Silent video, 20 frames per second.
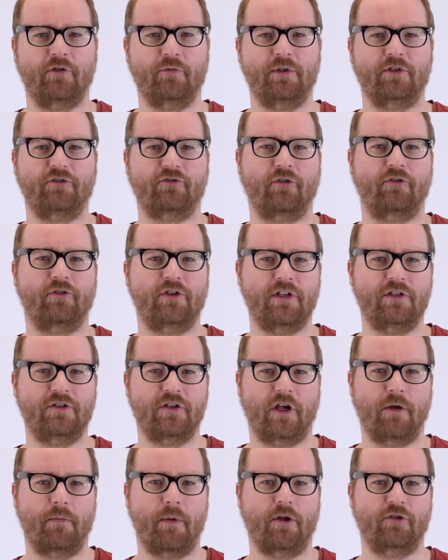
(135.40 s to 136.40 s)
be strategic
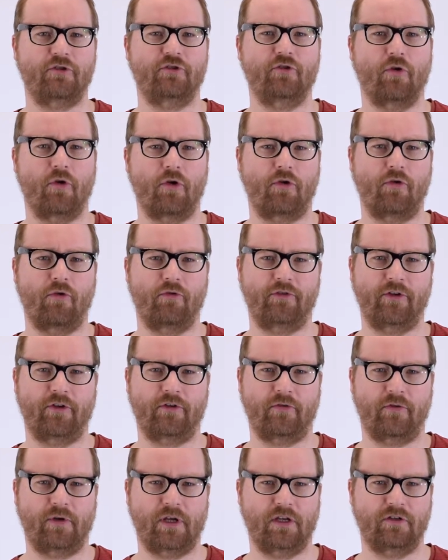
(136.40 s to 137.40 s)
about your content
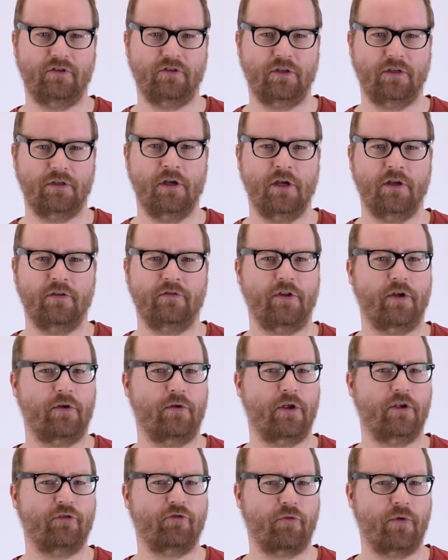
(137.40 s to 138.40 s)
creation. There
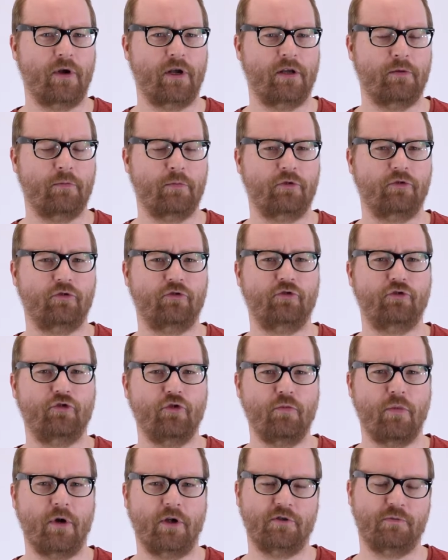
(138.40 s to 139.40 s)
is already too
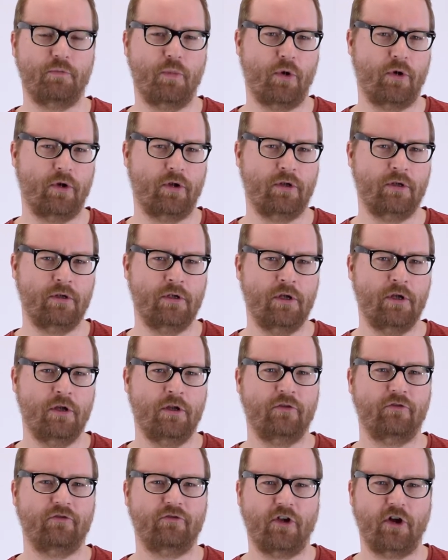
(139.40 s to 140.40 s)
much boring,
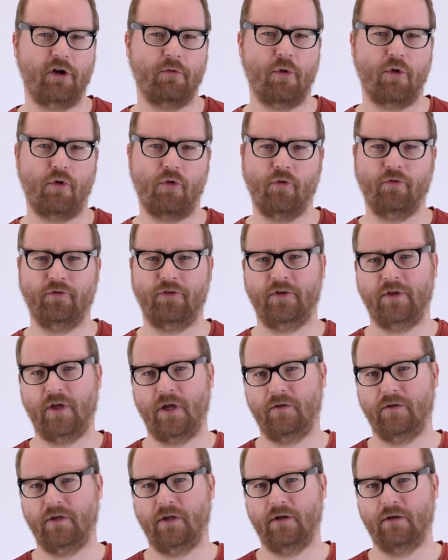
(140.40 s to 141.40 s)
terrible content
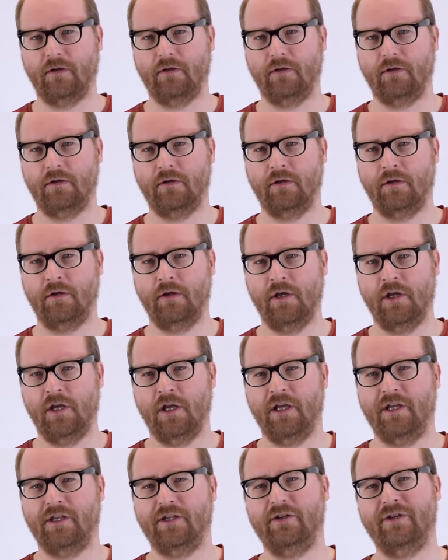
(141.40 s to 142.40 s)
out there.
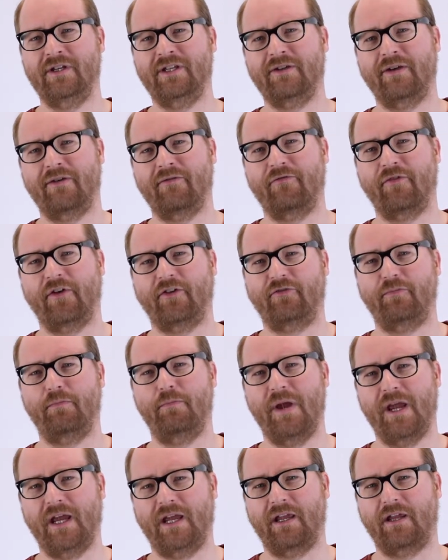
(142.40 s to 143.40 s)
You need to invest
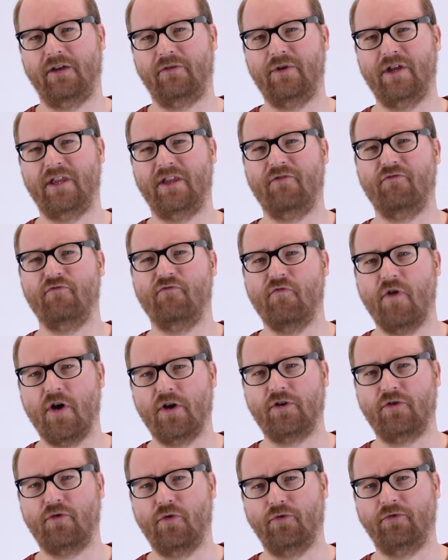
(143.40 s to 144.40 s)
big, creating one
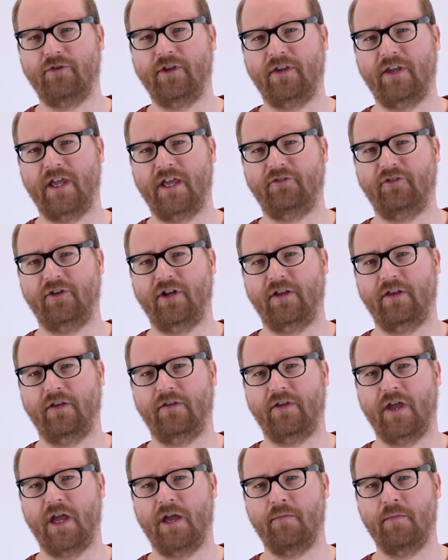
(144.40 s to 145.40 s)
content asset at a
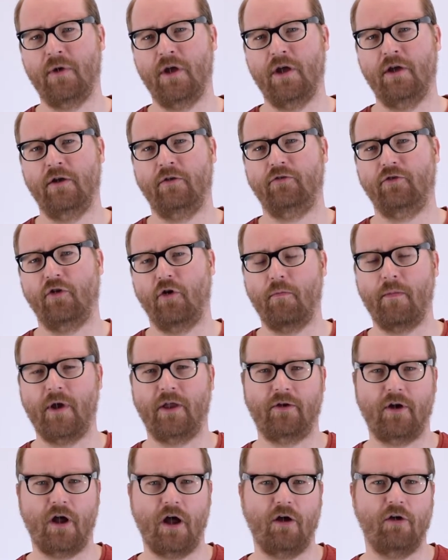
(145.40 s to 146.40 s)
time, no
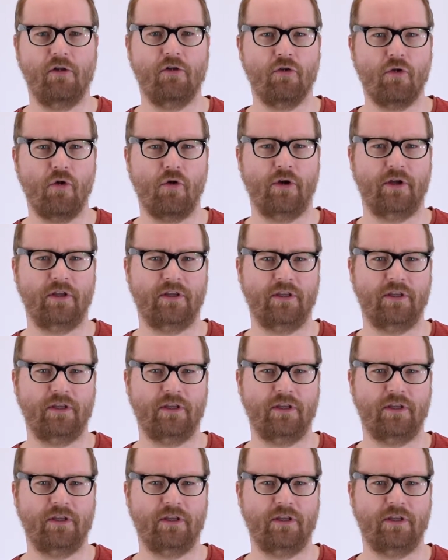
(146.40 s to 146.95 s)
matter how long it